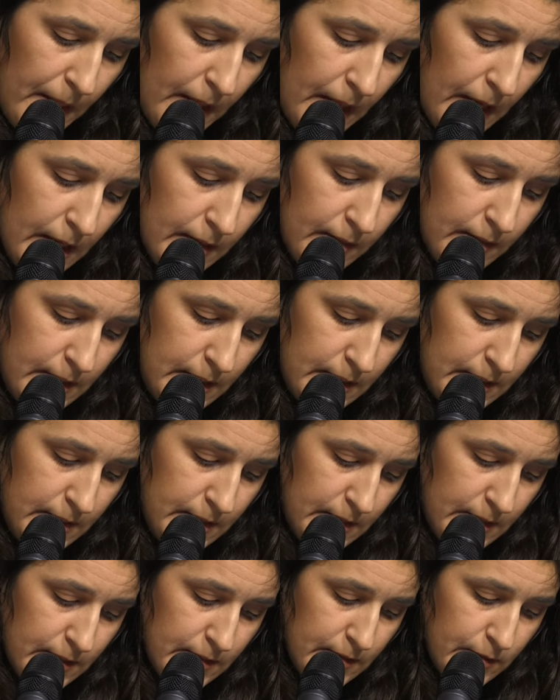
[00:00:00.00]
And this
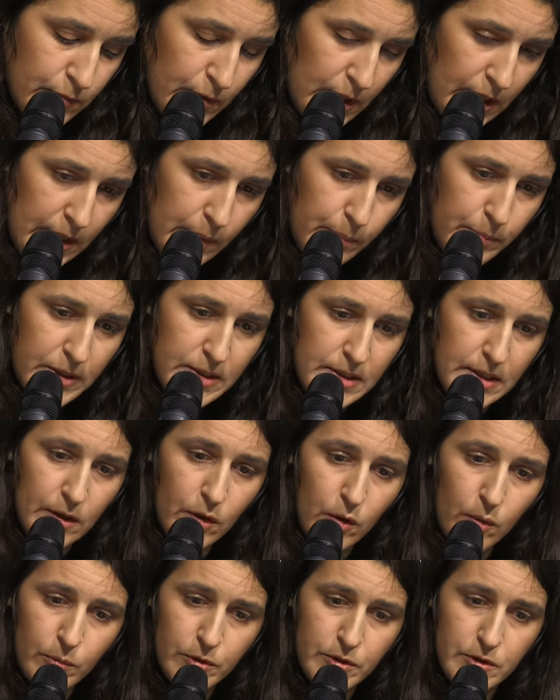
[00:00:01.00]
is really putting
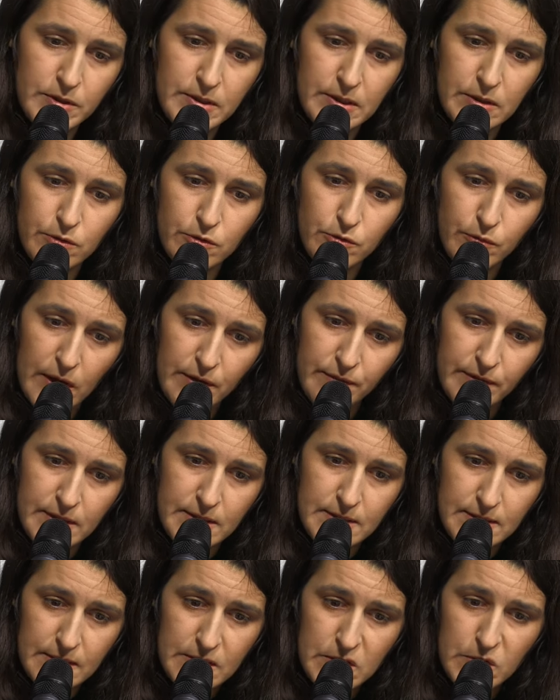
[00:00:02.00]
homeowners in the driving
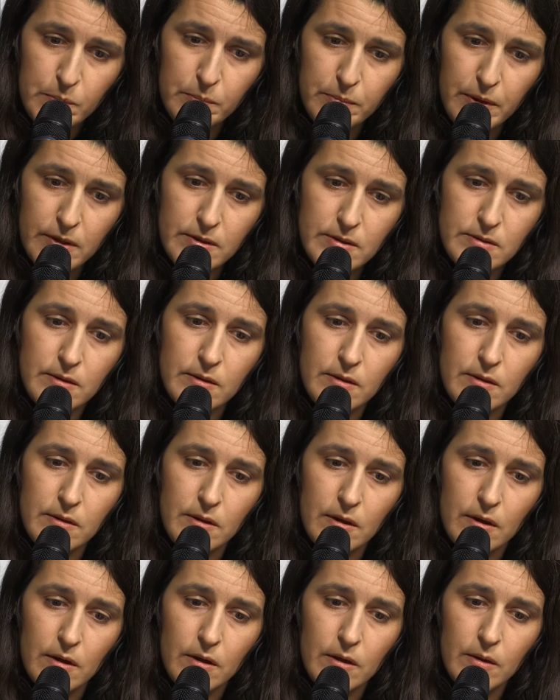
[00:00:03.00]
seat, but
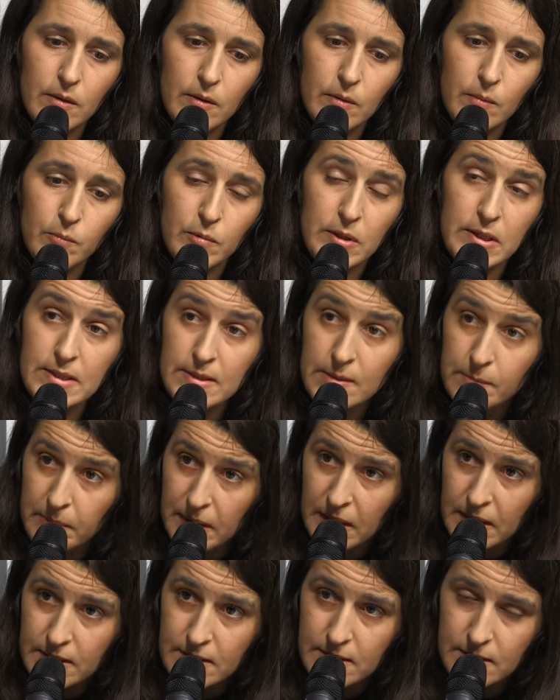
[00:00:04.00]
the
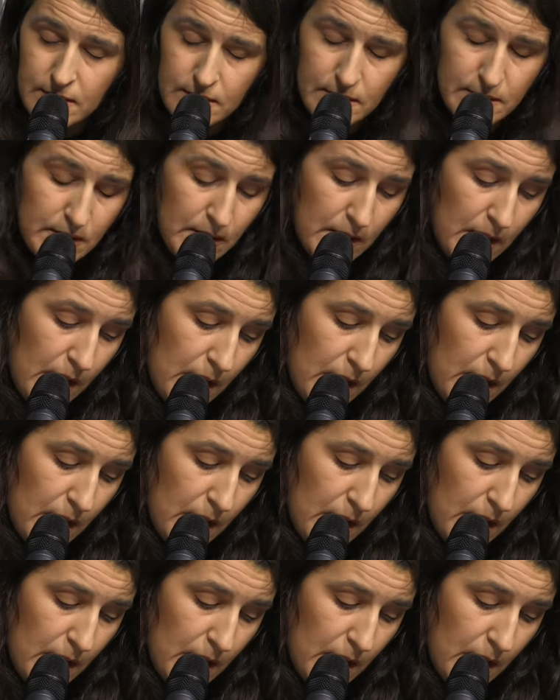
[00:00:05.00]
municipalities